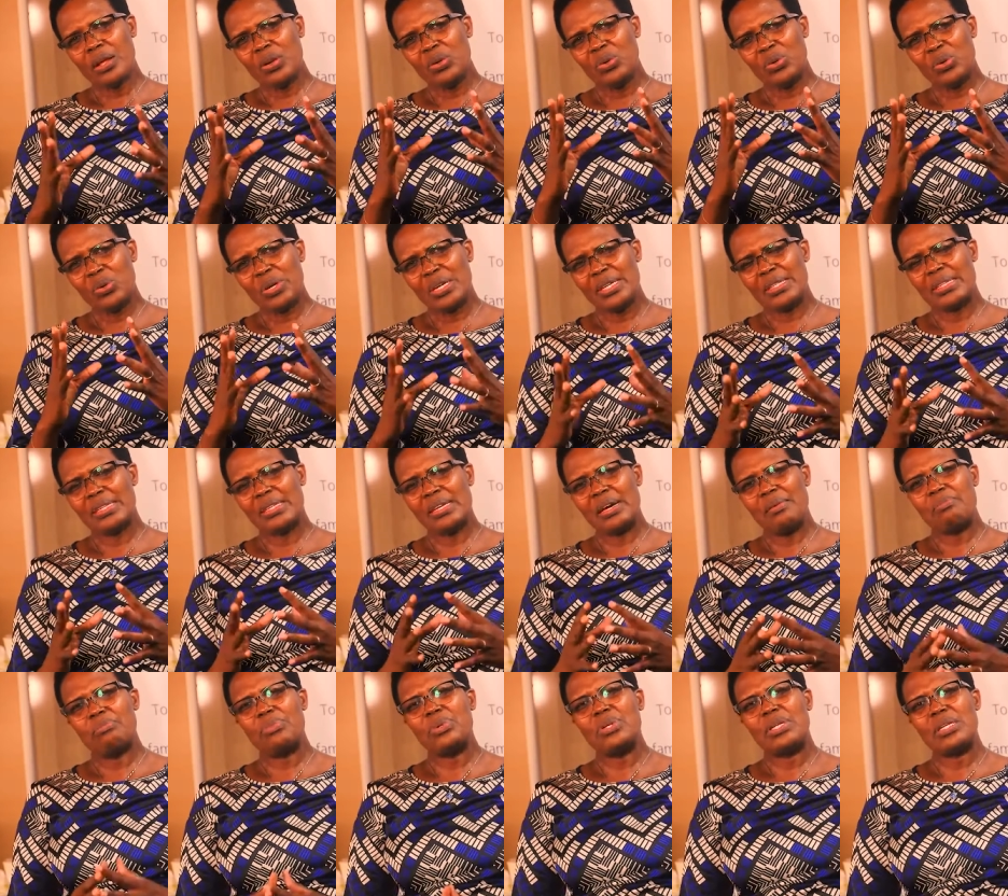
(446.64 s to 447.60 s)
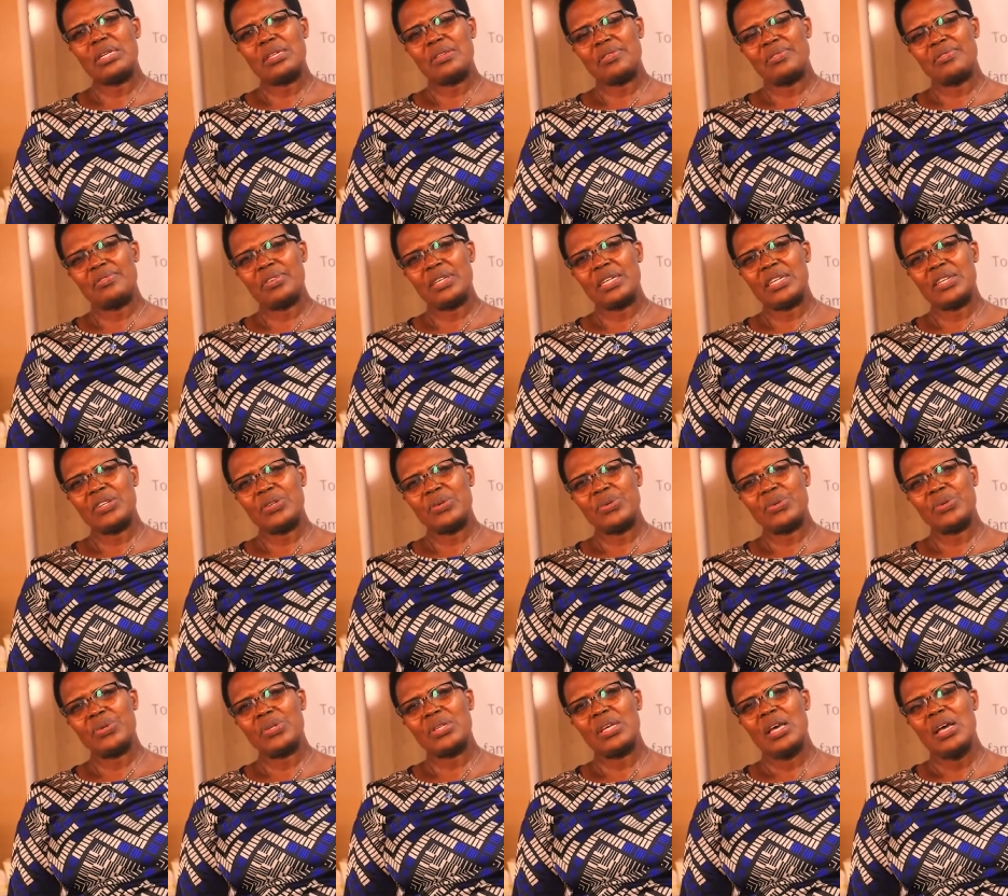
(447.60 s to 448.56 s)
Look at somebody's
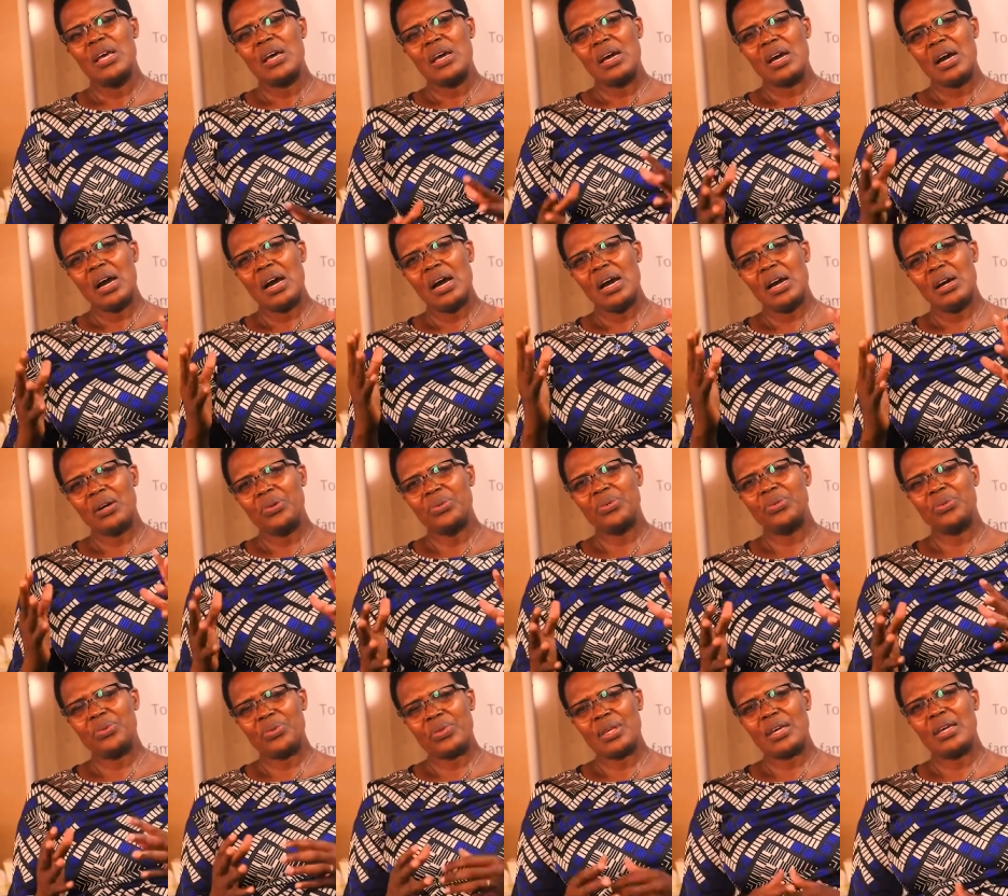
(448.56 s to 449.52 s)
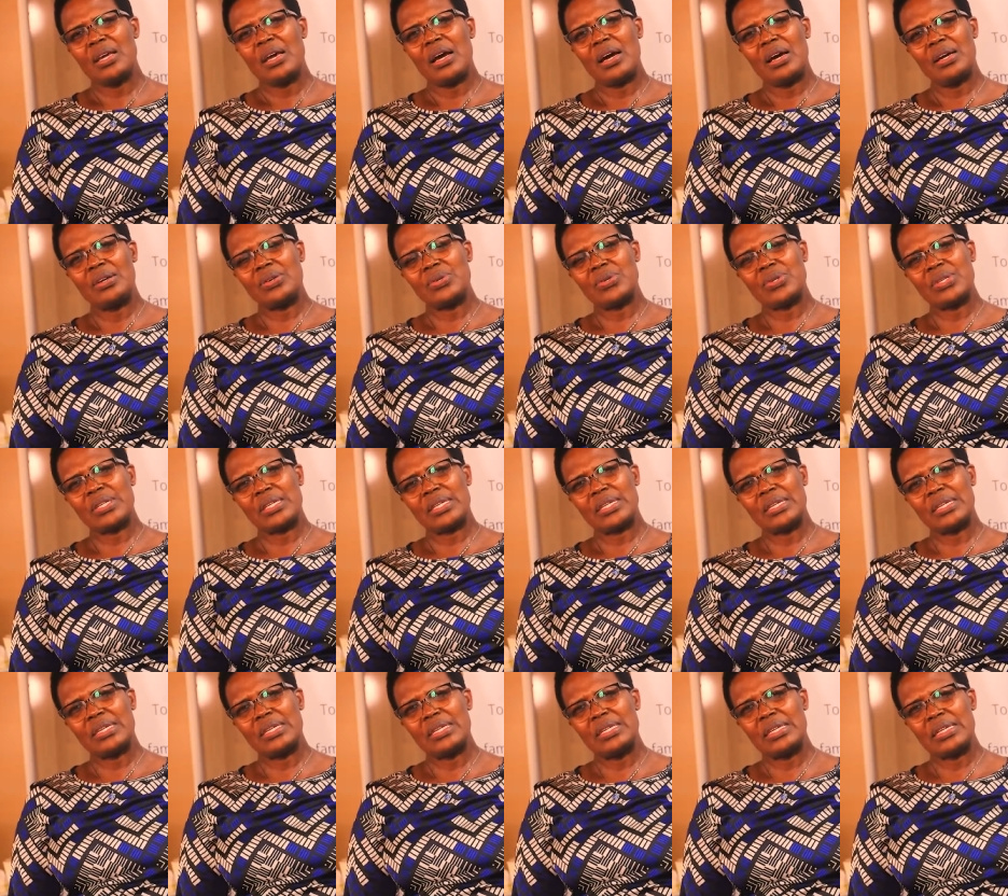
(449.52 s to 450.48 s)
values. How do they handle
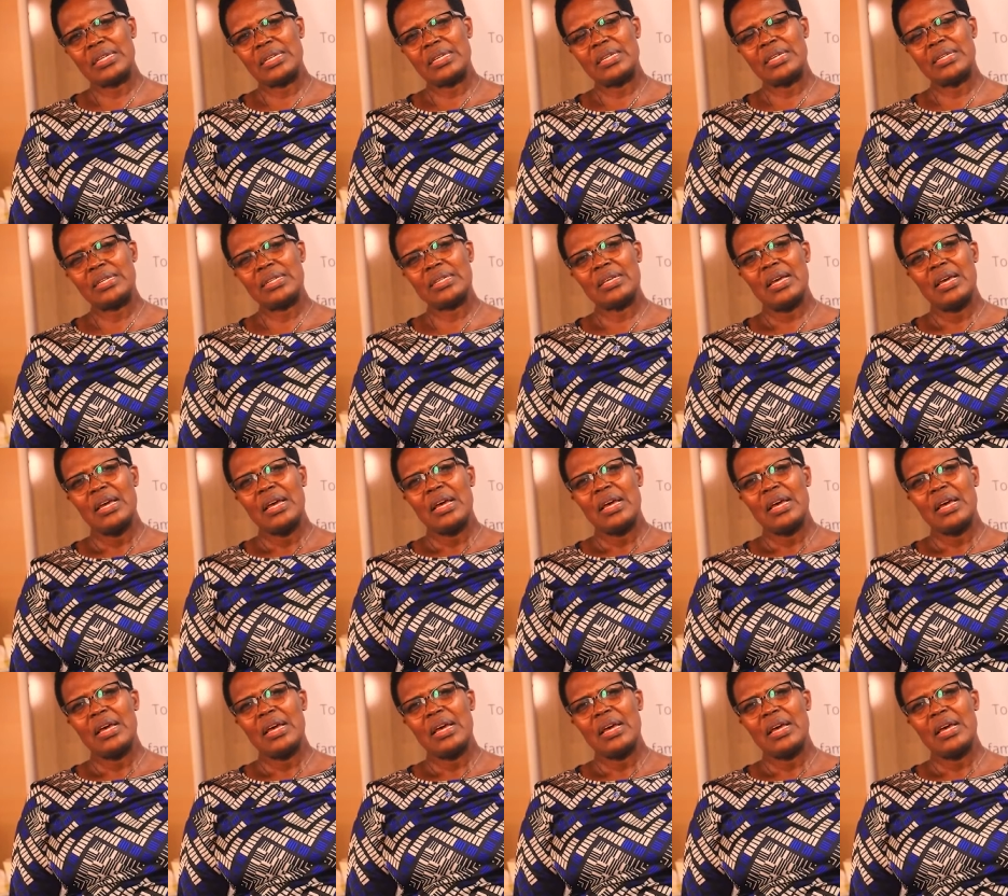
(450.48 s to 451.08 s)
certain things?